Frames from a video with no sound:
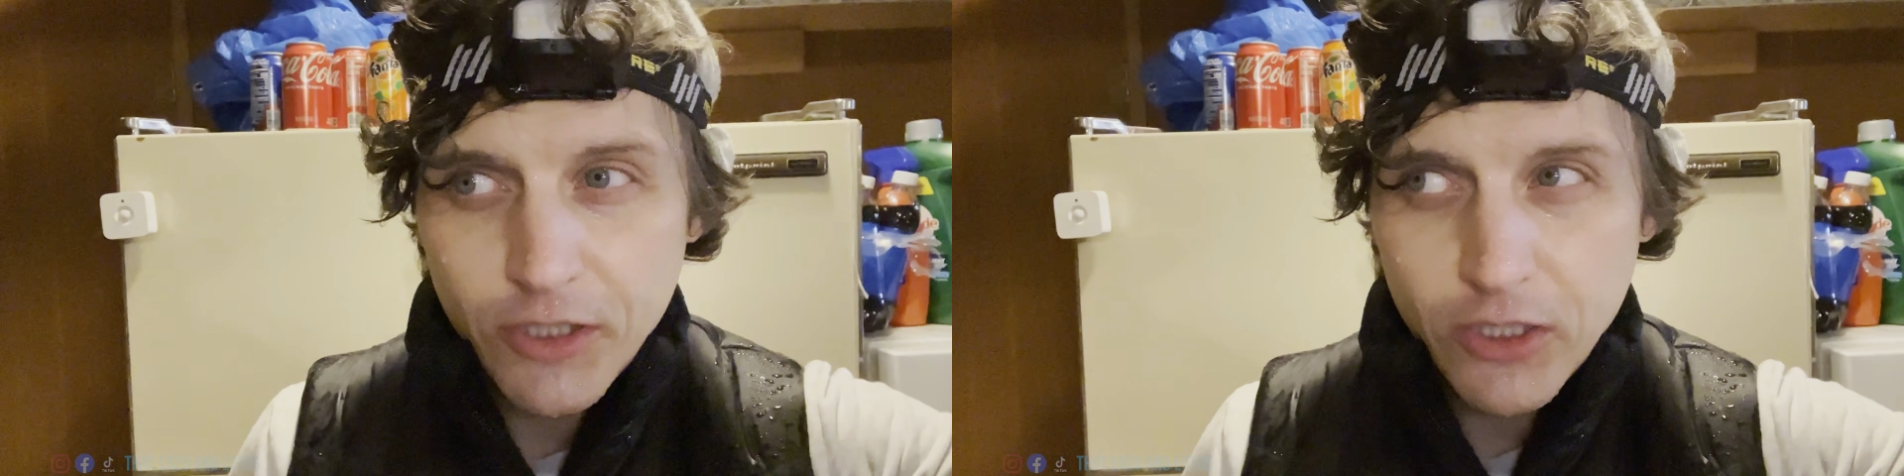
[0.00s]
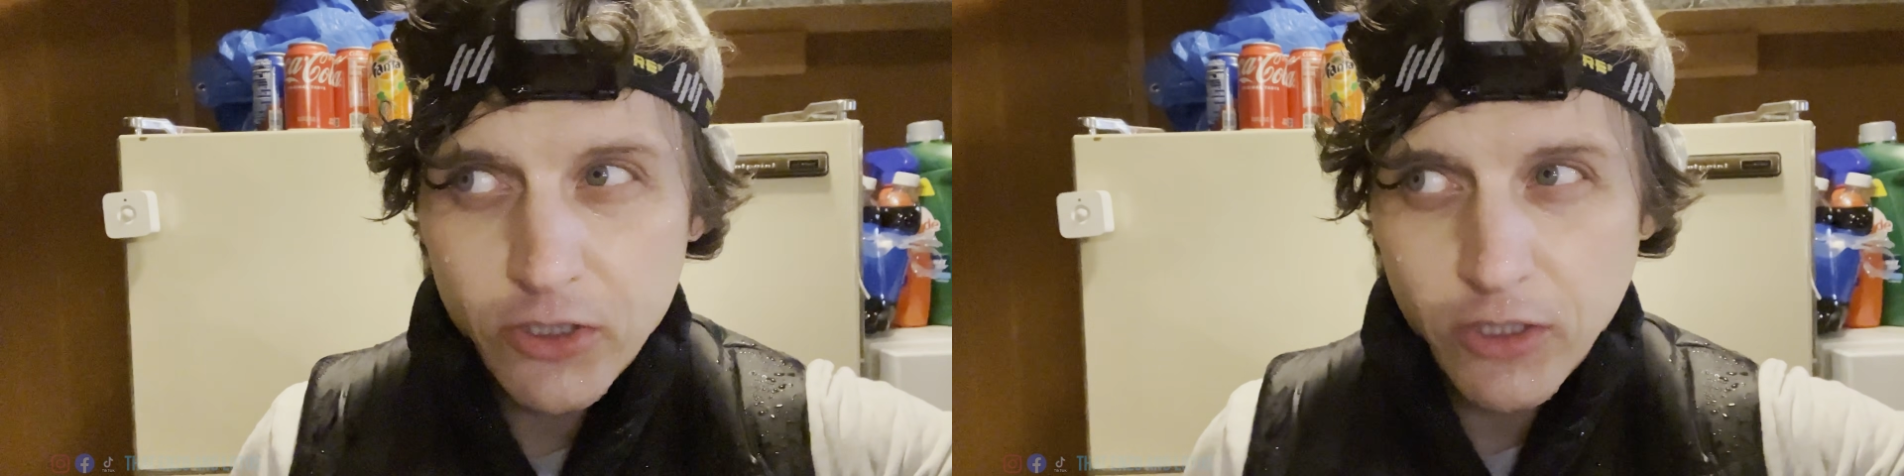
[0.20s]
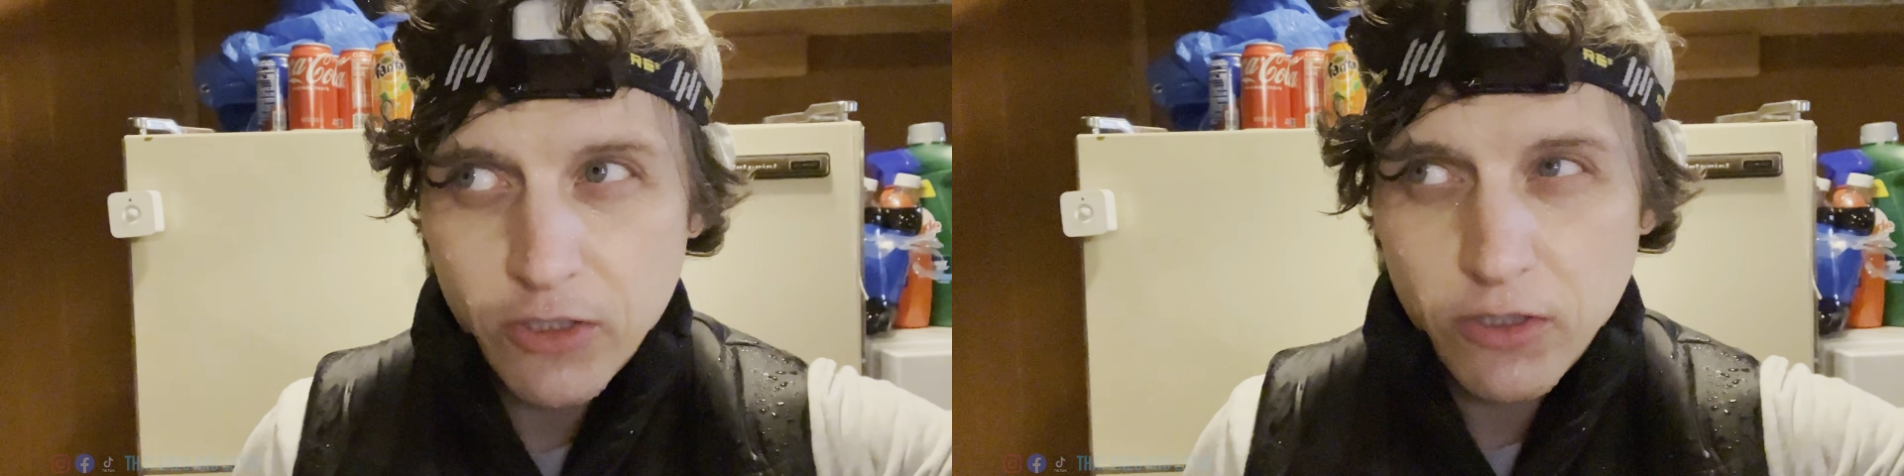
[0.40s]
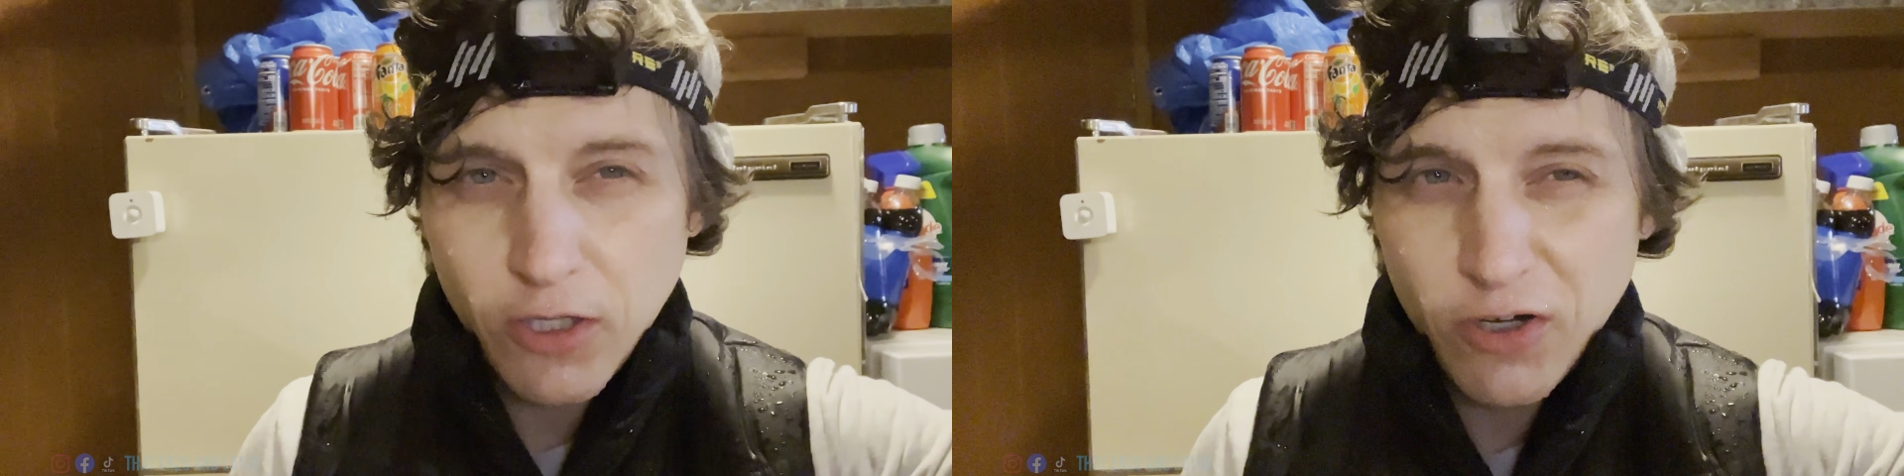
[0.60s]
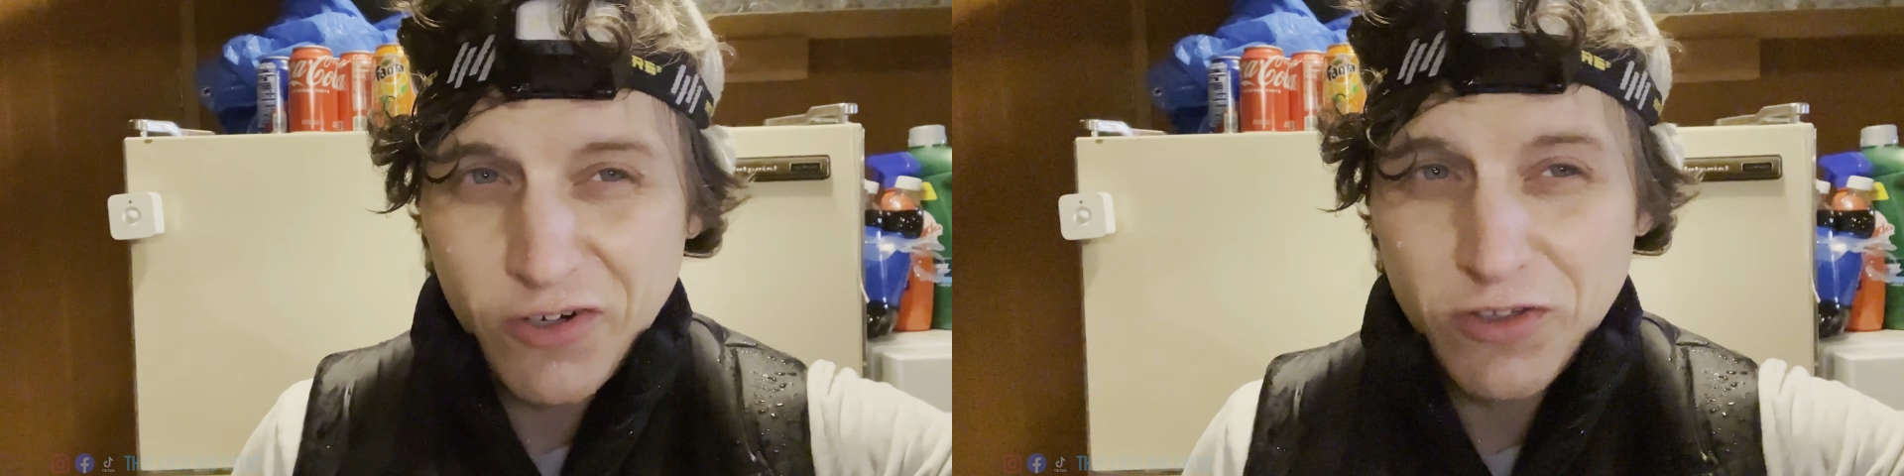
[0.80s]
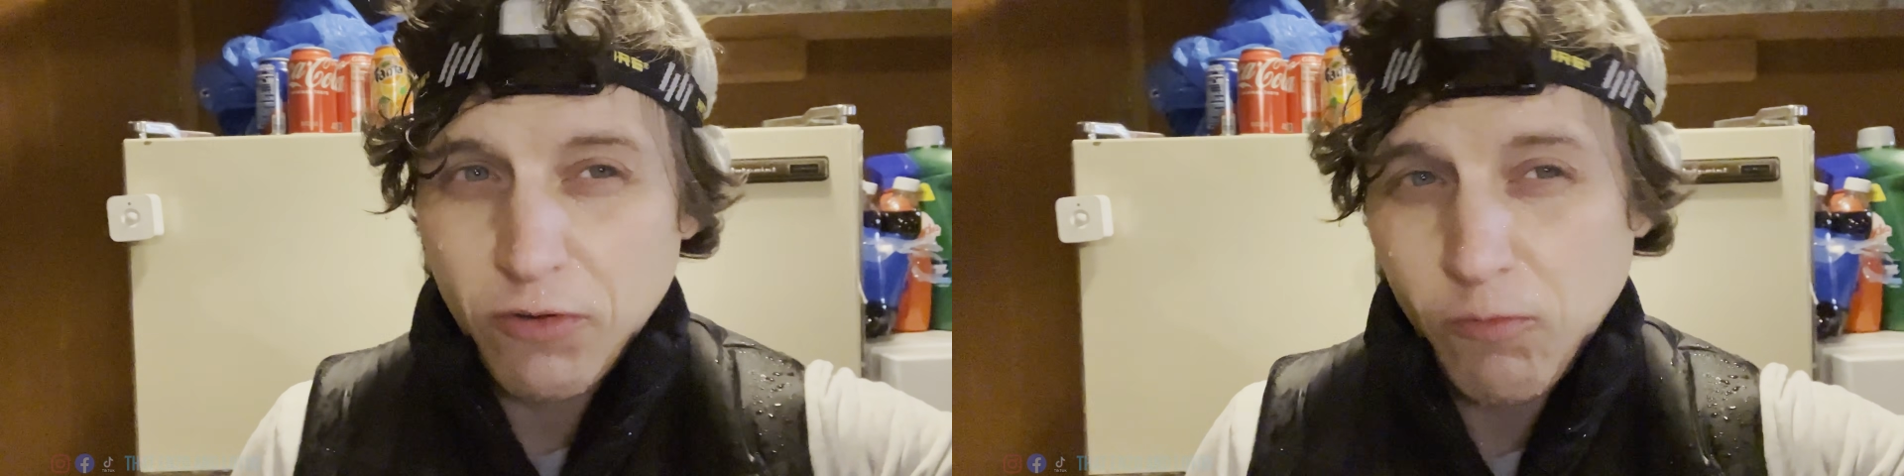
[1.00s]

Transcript: you should turn the